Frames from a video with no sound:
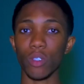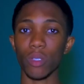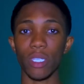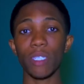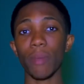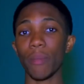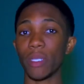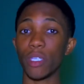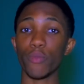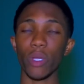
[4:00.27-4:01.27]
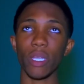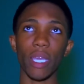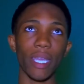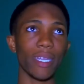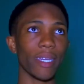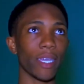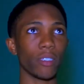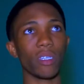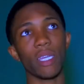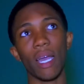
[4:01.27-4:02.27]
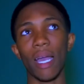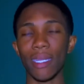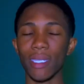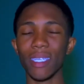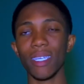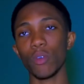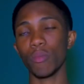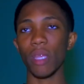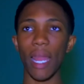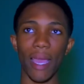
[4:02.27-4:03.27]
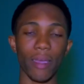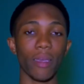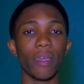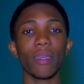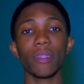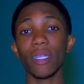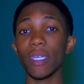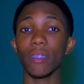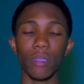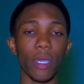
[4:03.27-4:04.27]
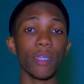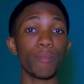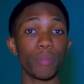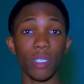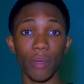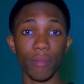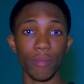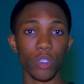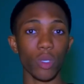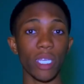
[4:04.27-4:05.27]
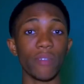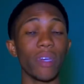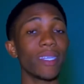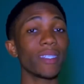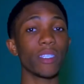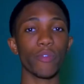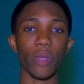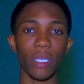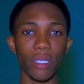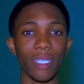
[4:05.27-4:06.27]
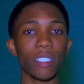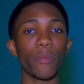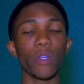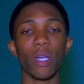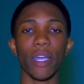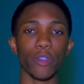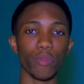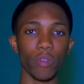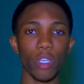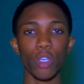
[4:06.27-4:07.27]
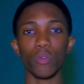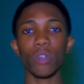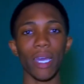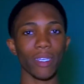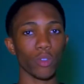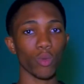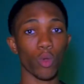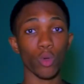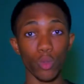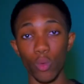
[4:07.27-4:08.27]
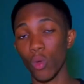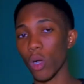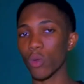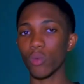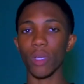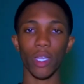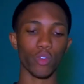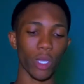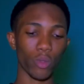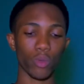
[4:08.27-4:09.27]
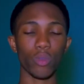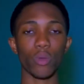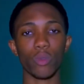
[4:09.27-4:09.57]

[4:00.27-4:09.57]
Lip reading: So this might be different. In Nigeria, I think it will be like 3:30 p.m. So it's very different. It depends on the country. You guys to go to Google and try to do the